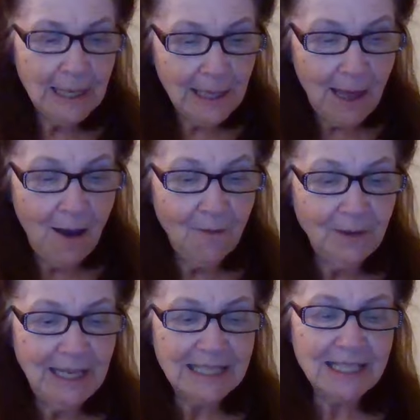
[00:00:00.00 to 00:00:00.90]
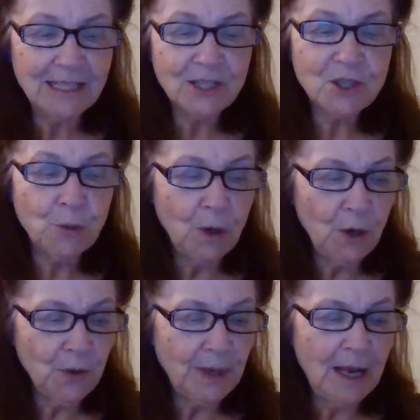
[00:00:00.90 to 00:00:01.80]
Love listens to a
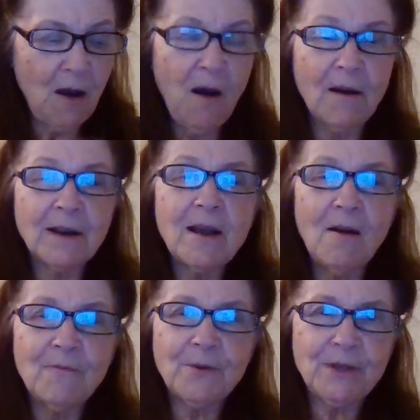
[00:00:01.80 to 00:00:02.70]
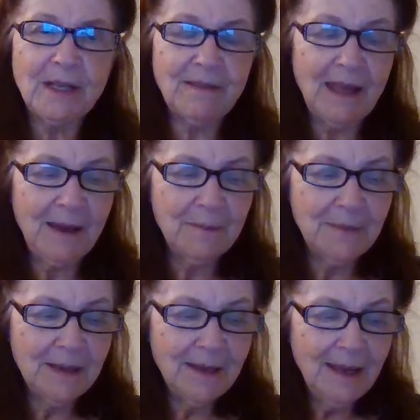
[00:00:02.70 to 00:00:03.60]
hurting heart, comforting them.
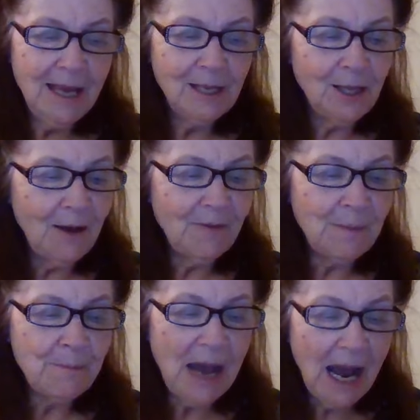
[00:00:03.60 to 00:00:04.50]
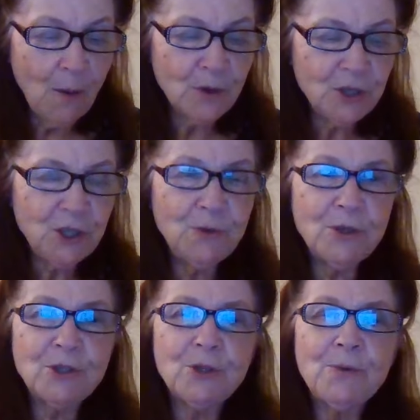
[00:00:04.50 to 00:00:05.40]
Love empowers you
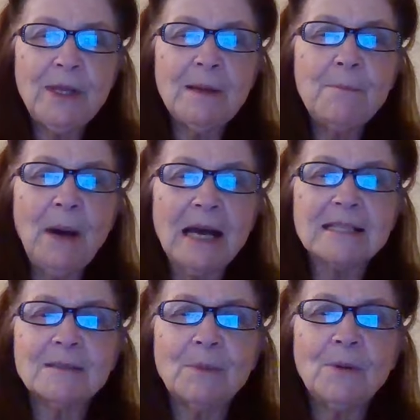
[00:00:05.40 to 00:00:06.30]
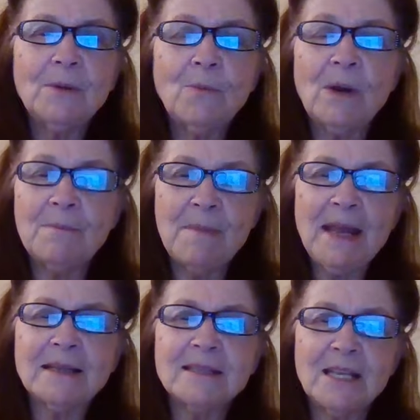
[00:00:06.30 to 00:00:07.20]
to do the impossible when
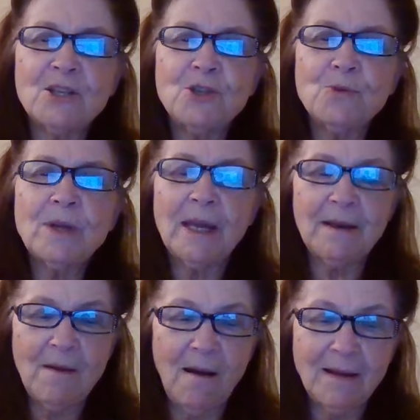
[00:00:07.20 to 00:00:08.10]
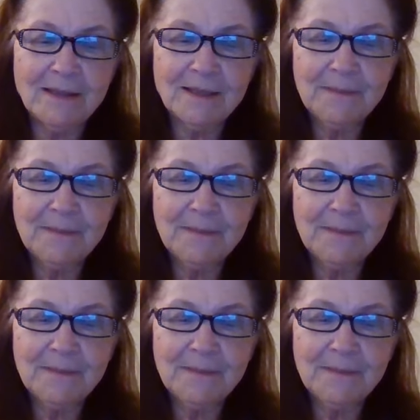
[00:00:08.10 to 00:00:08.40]
man says you cannot.